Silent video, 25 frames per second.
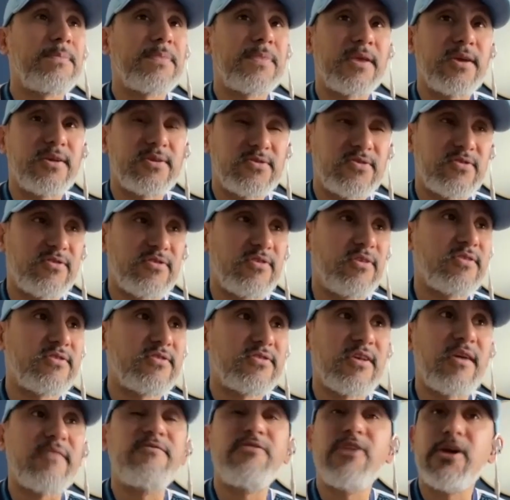Is
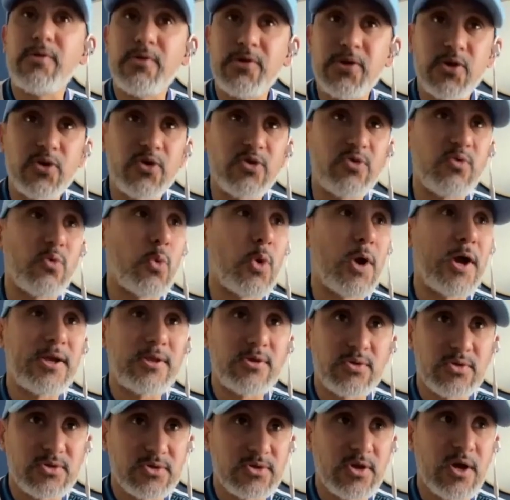a very good way
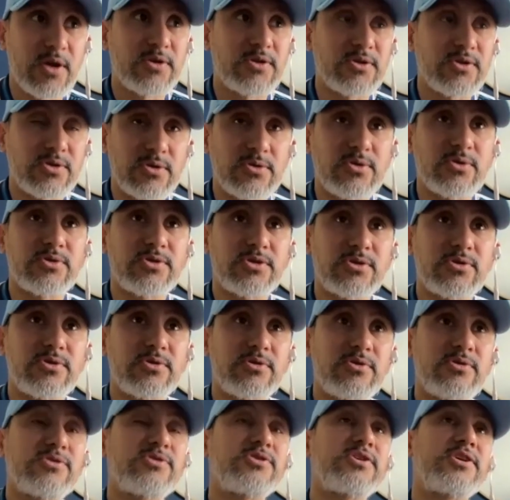to start introducing to
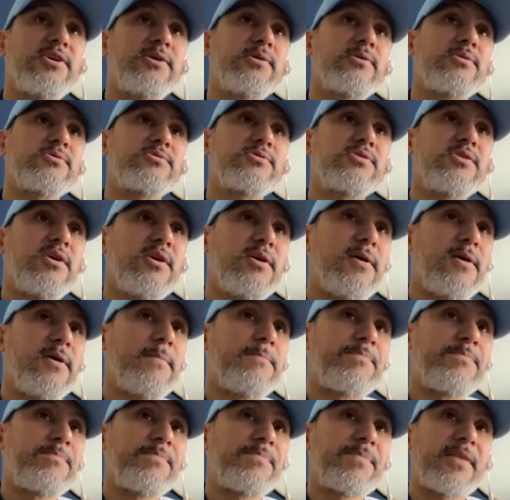new skills.
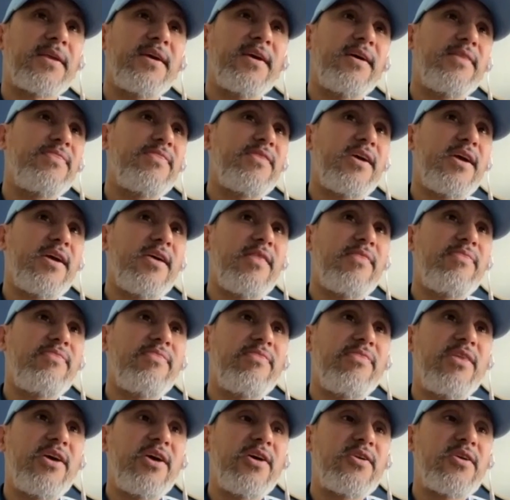And then
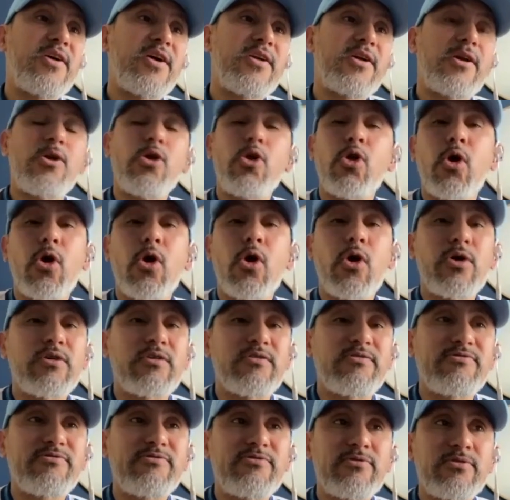there are a lot of